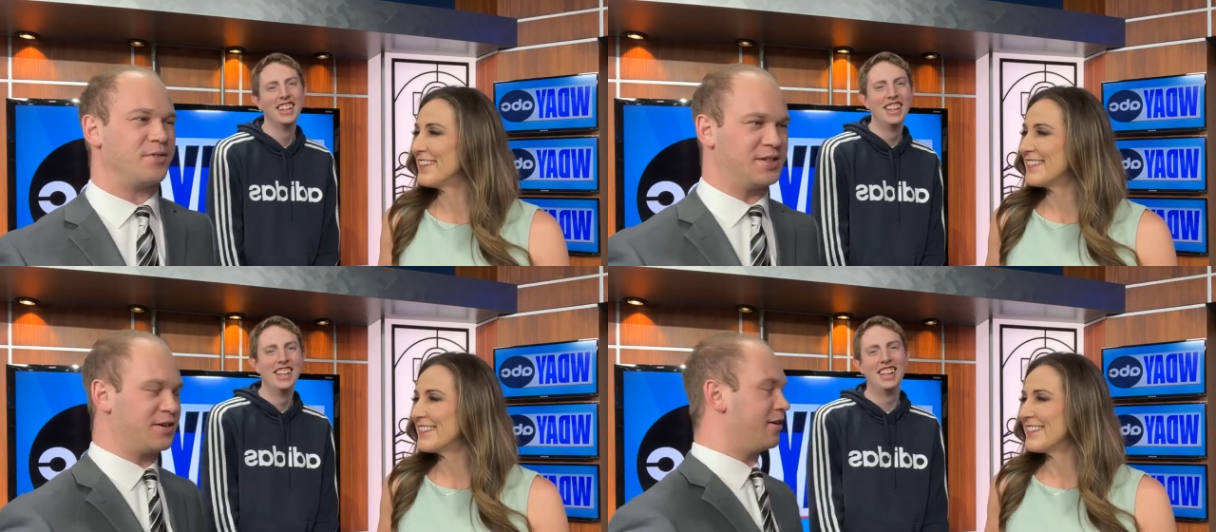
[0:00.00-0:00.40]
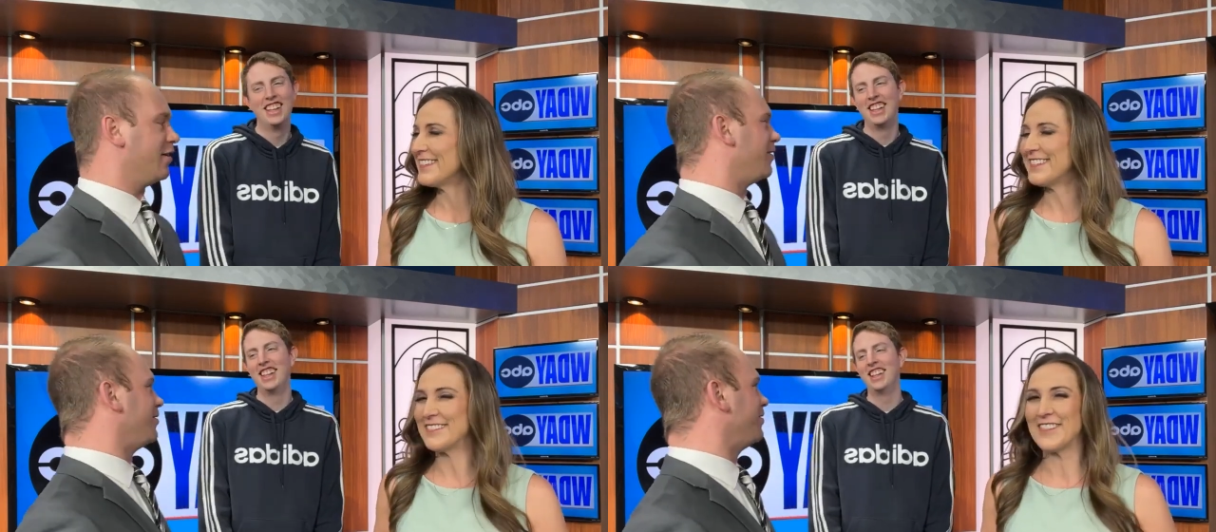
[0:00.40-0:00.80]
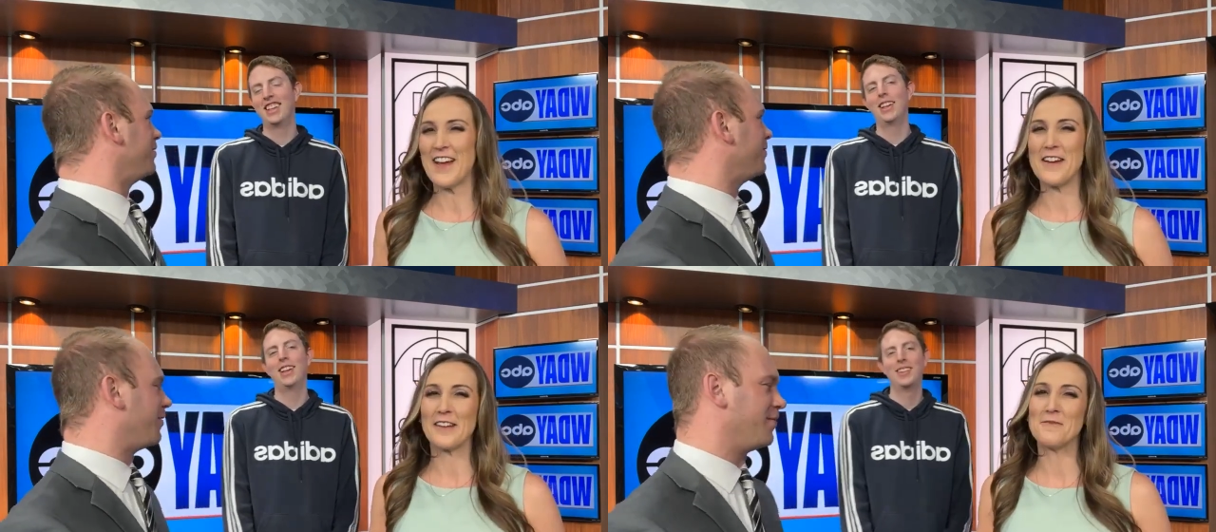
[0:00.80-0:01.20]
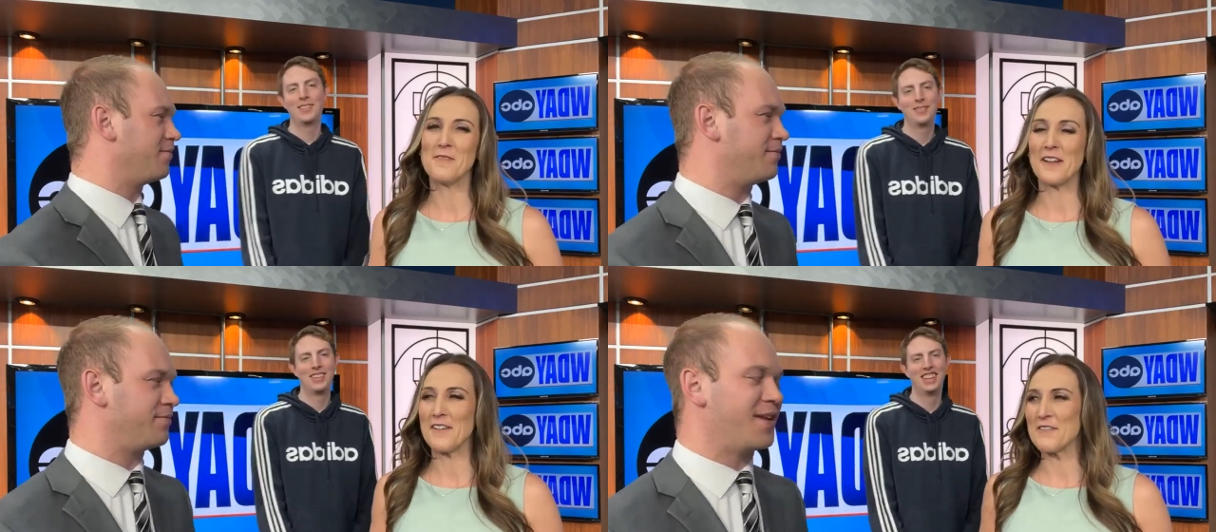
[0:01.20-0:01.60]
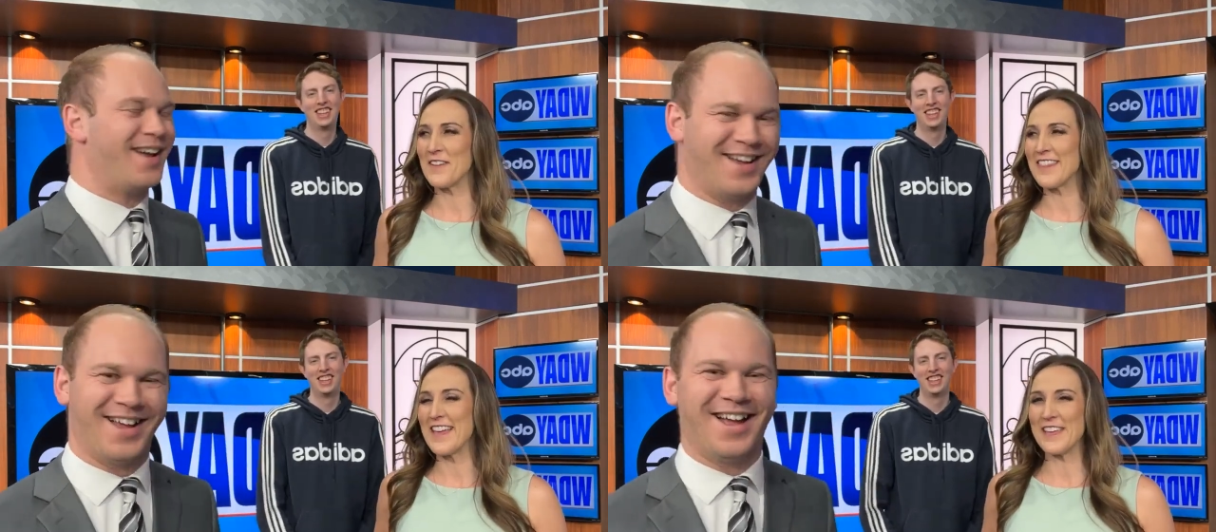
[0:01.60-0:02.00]
Speaker 1: Restart it. All right, good morning,
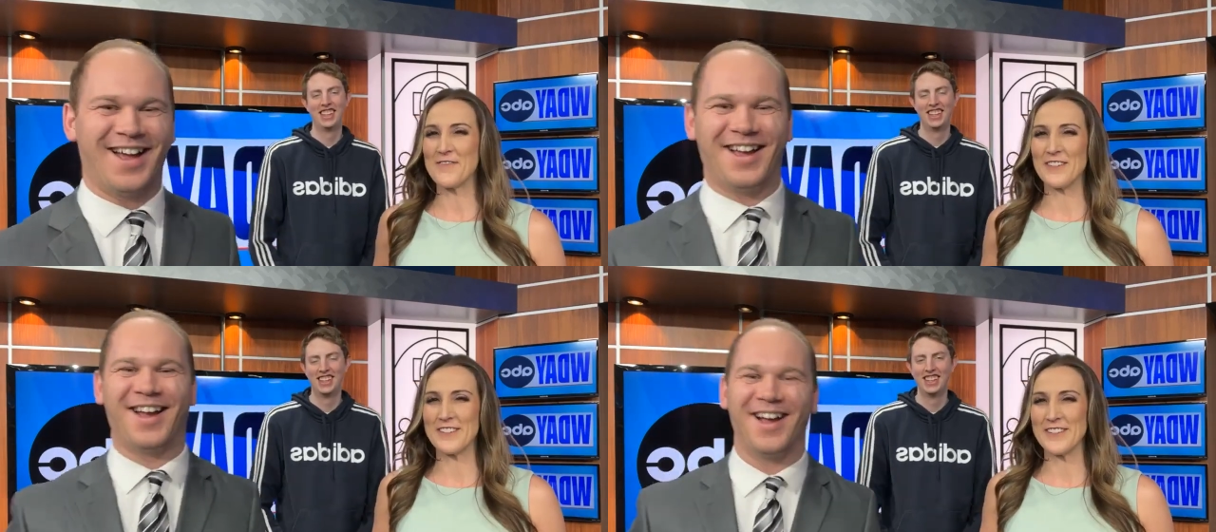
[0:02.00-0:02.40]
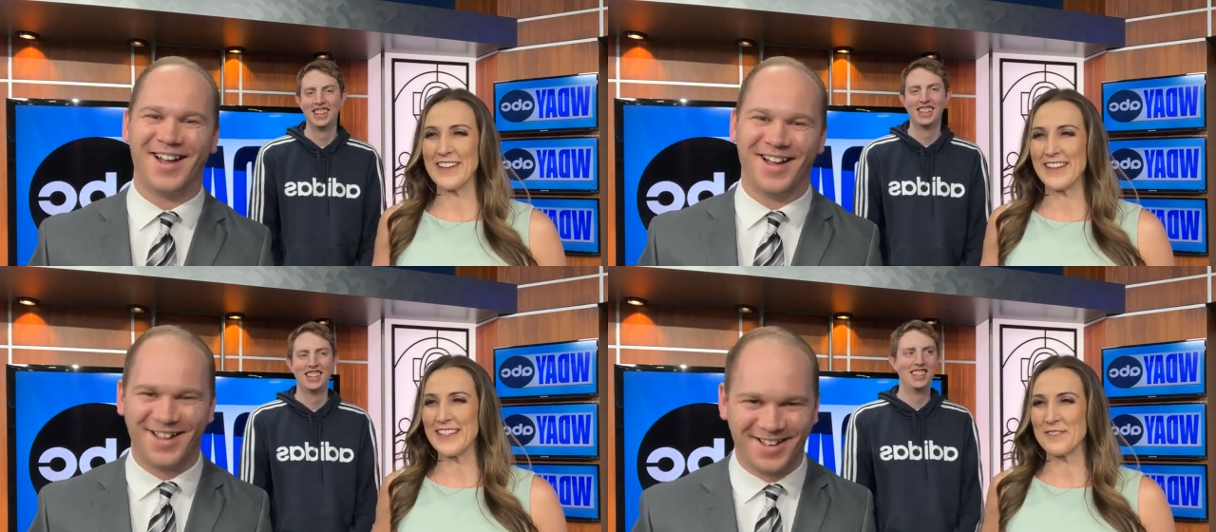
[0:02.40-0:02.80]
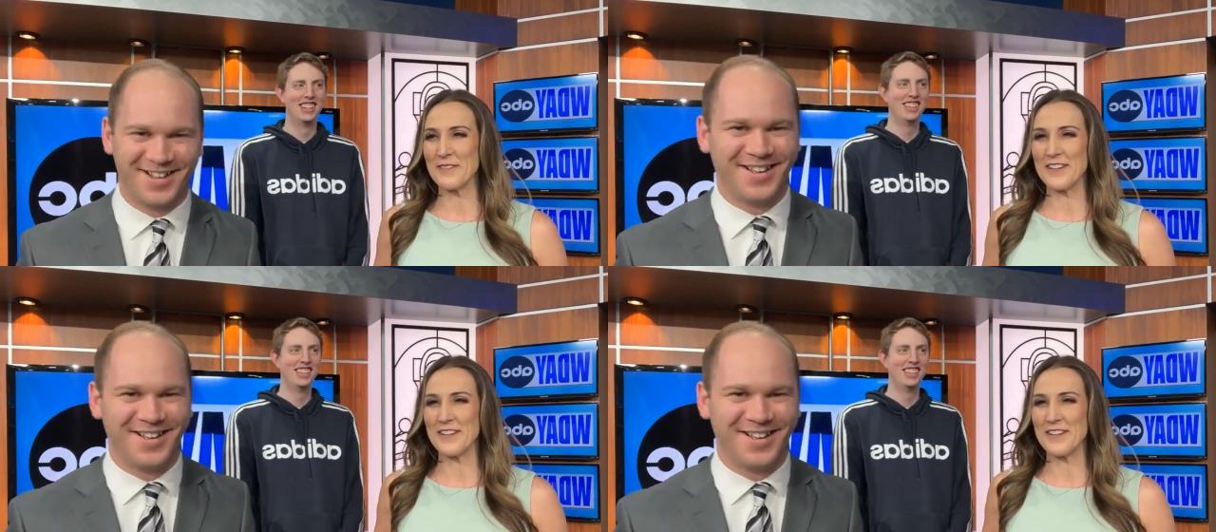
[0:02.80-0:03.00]
everyone. Thank you for joining us.